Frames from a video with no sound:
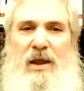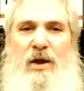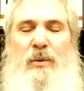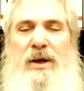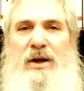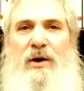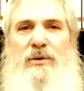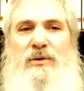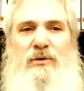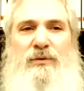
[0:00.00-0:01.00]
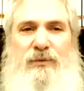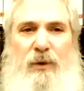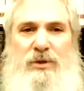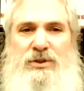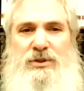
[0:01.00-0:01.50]
We don't
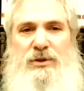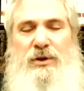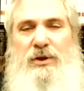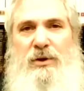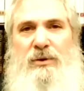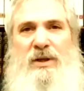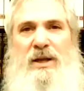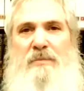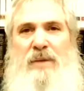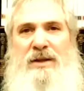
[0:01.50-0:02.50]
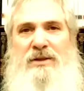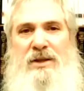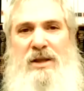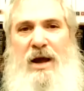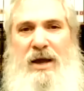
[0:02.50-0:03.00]
foster unity by
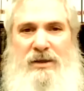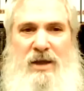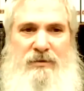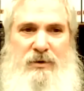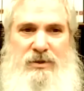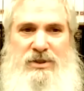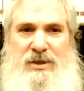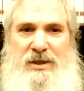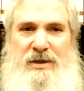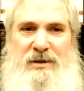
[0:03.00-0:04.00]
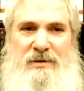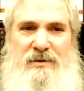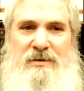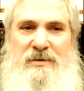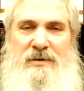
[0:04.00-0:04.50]
denying diversity,
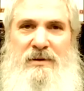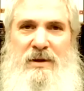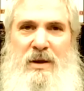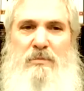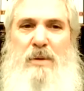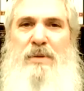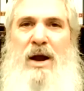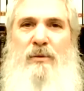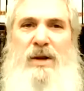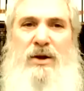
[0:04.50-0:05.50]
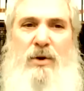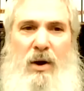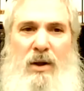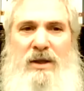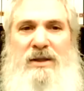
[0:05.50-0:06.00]
but by
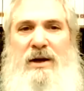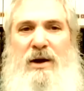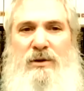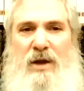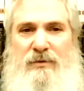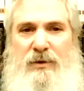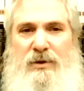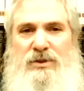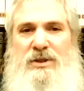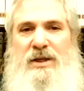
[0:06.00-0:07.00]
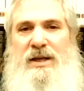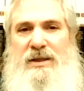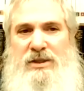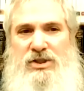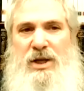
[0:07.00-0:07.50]
recalling that our diversity can
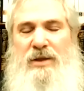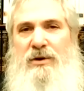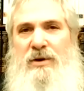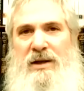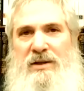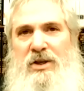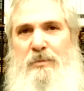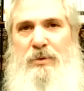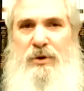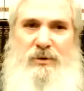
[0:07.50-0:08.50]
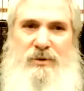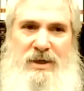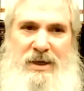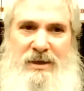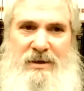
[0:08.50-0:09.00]
engender yet a deeper unity.